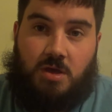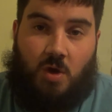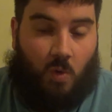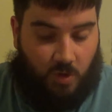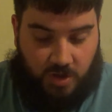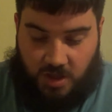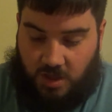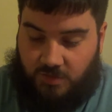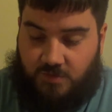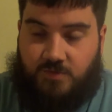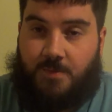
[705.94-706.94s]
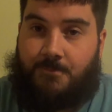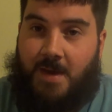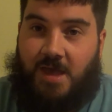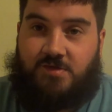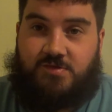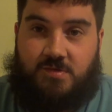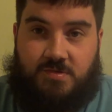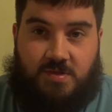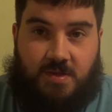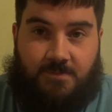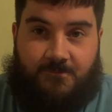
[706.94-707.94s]
Order you either the
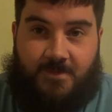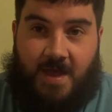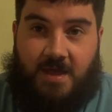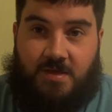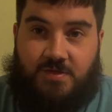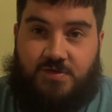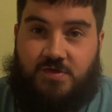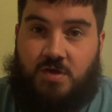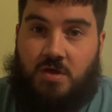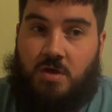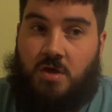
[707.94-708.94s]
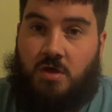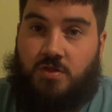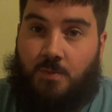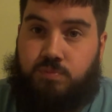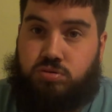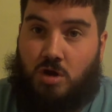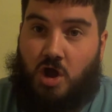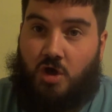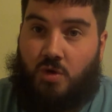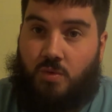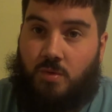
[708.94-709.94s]
basic, the advanced, the
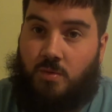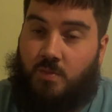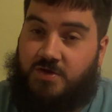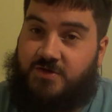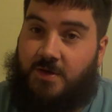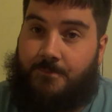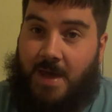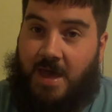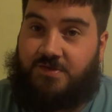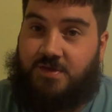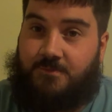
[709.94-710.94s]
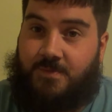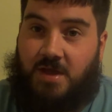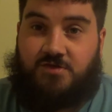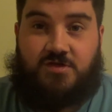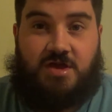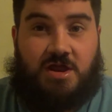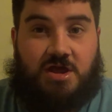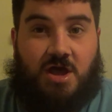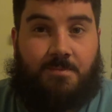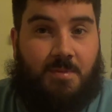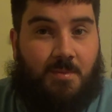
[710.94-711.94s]
pro, which past the advanced, you get a
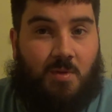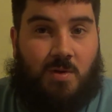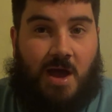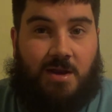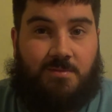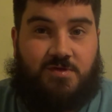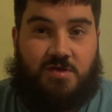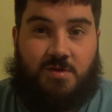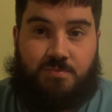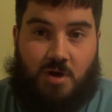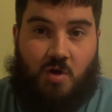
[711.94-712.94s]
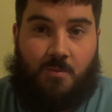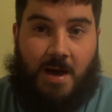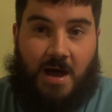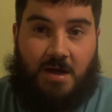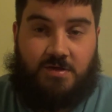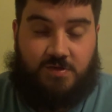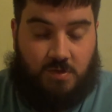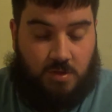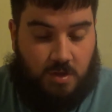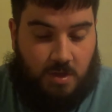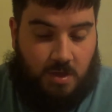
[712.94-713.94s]
couple more items in the pro box,
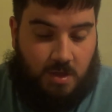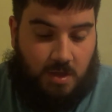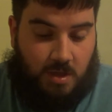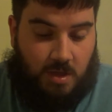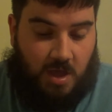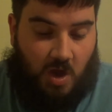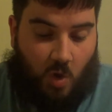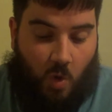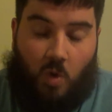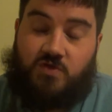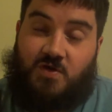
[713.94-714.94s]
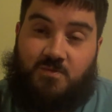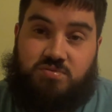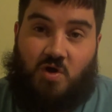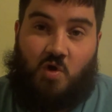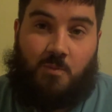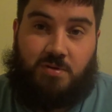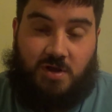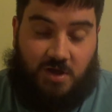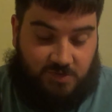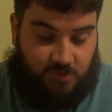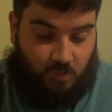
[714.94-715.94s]
or the pro
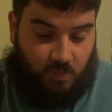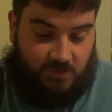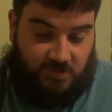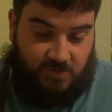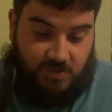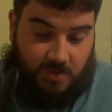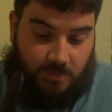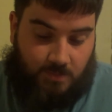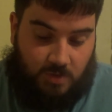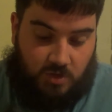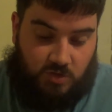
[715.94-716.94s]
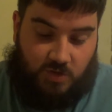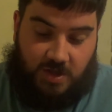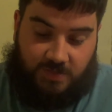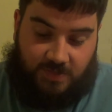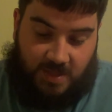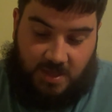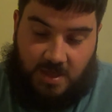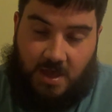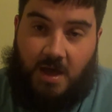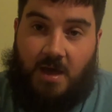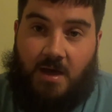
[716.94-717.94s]
plus, which is the, you get the
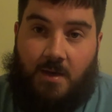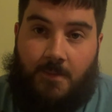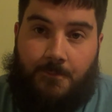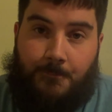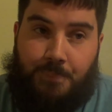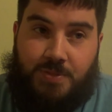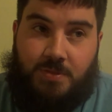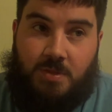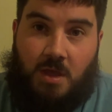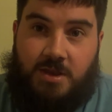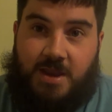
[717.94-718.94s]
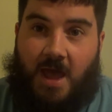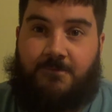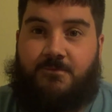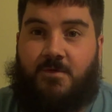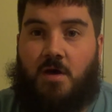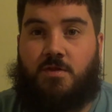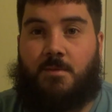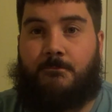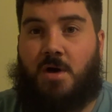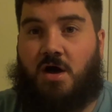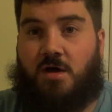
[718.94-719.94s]
knife of the
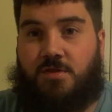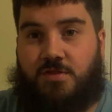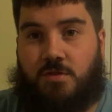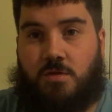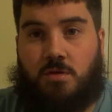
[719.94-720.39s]
month.